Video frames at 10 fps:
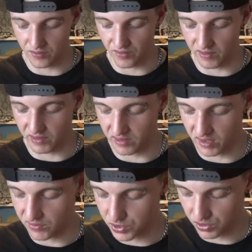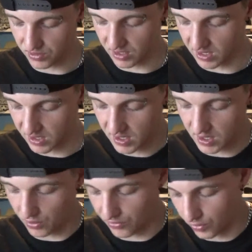very stiff due to that
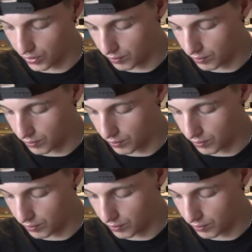little frame